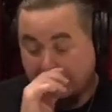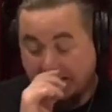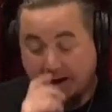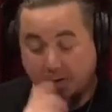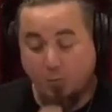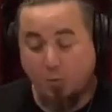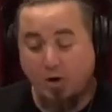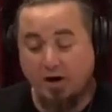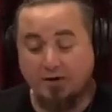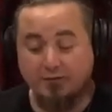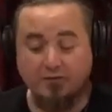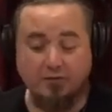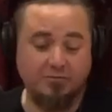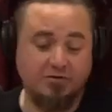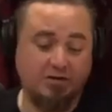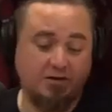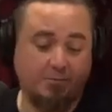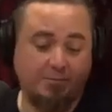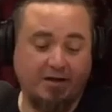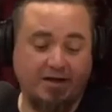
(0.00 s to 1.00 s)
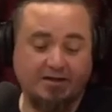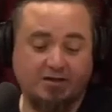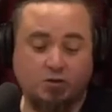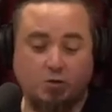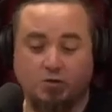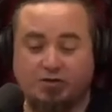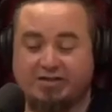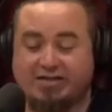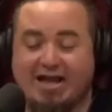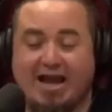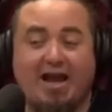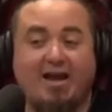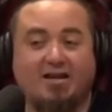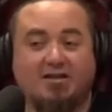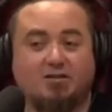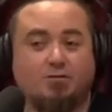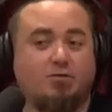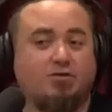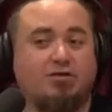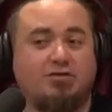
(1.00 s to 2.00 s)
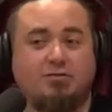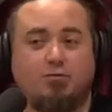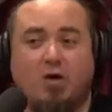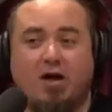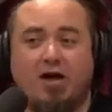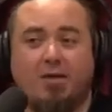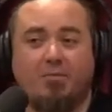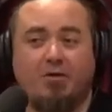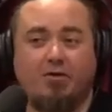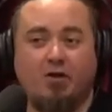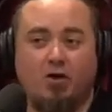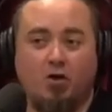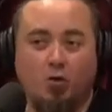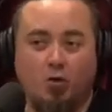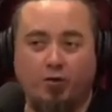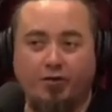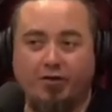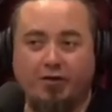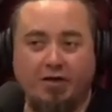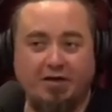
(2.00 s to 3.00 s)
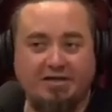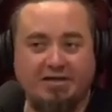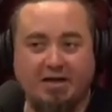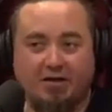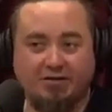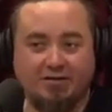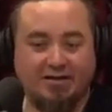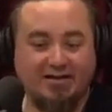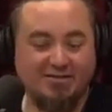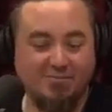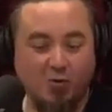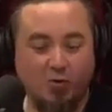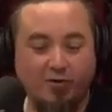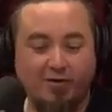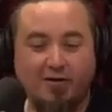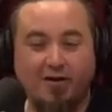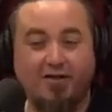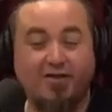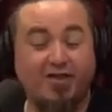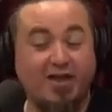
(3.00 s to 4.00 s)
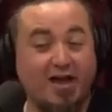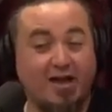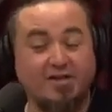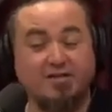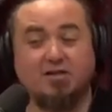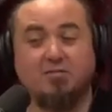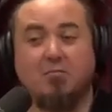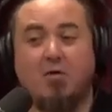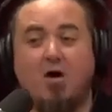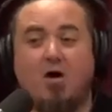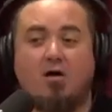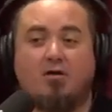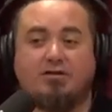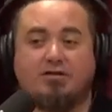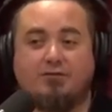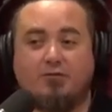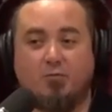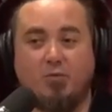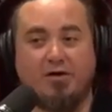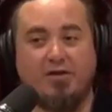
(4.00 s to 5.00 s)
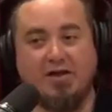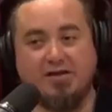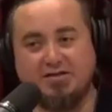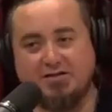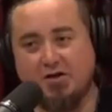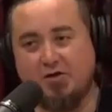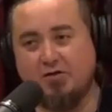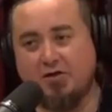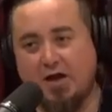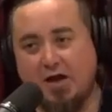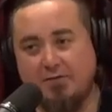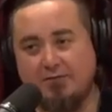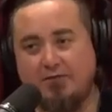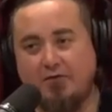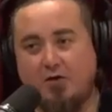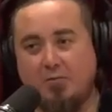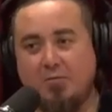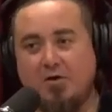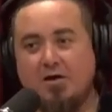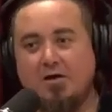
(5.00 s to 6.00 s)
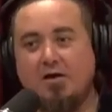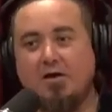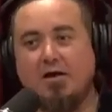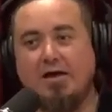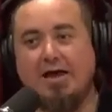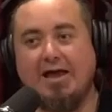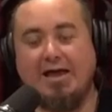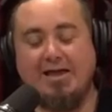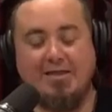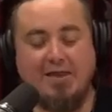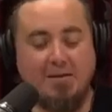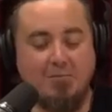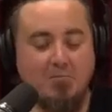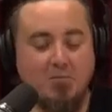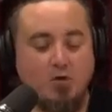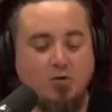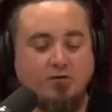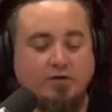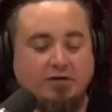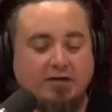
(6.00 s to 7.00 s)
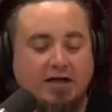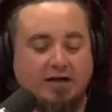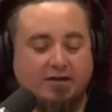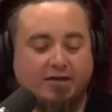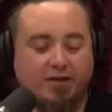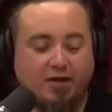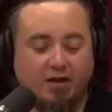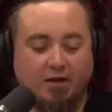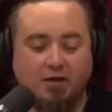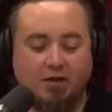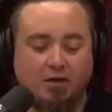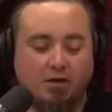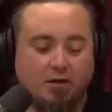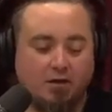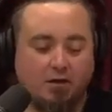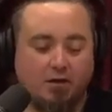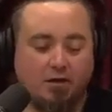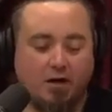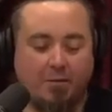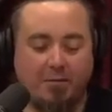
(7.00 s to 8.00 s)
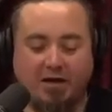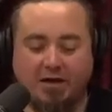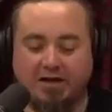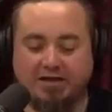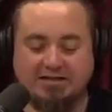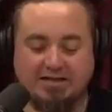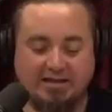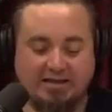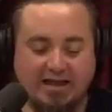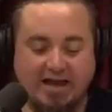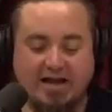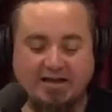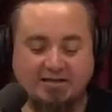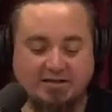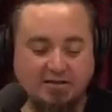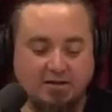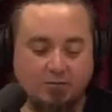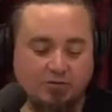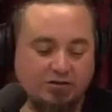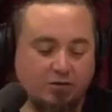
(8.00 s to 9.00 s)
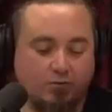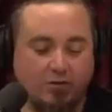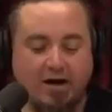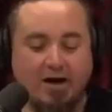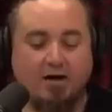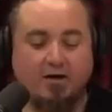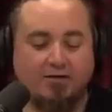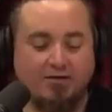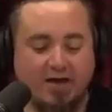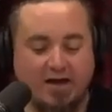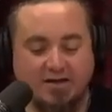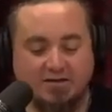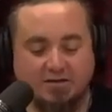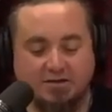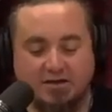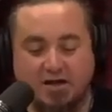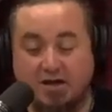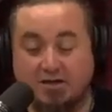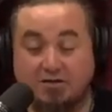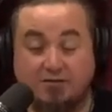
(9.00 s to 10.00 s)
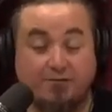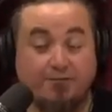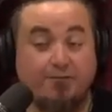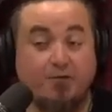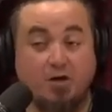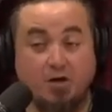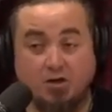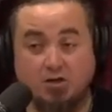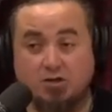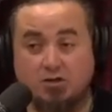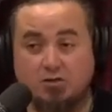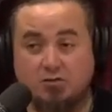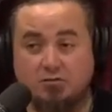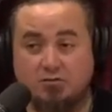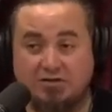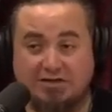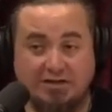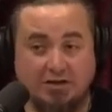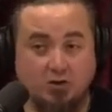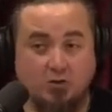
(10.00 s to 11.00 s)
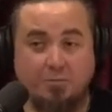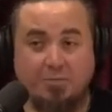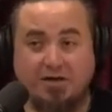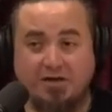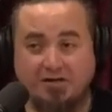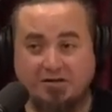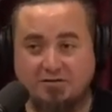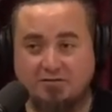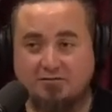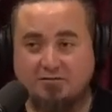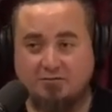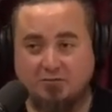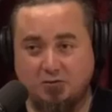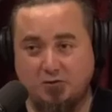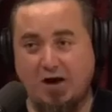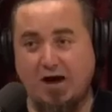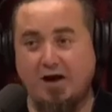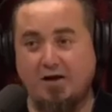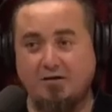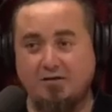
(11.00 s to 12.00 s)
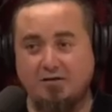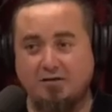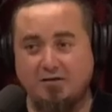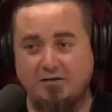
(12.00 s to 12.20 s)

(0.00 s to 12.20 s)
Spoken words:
And one of them's in a place called Tanis, which is way up in the north in the delta. That's more than 1,000 miles from where that stone came from. And then moving that thing, I mean, it was around 1,000 tons finished, single piece granite.